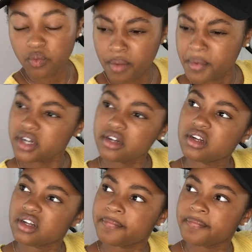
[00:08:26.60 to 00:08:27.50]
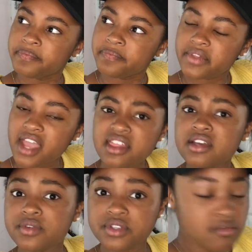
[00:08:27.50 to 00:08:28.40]
Walmart? I
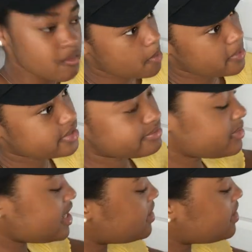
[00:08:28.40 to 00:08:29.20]
think it was from Walmart. But